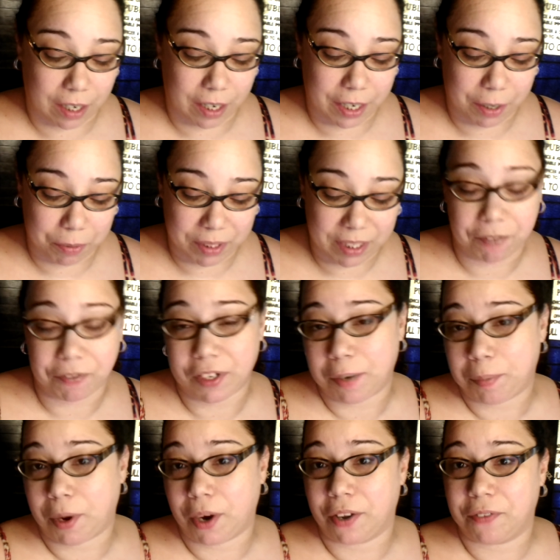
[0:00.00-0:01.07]
Uh, he was
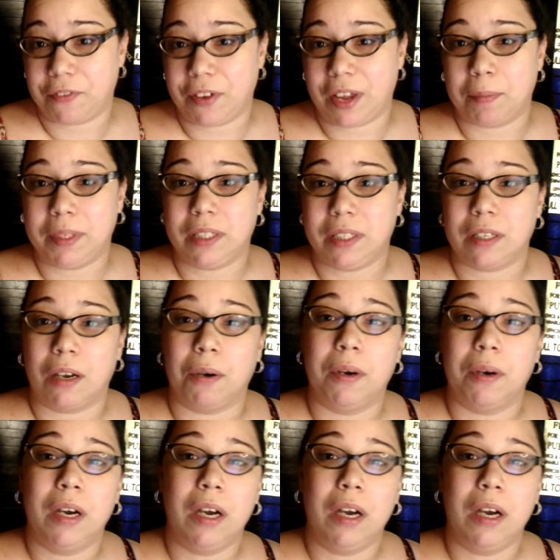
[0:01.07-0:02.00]
definitely a part of the family. So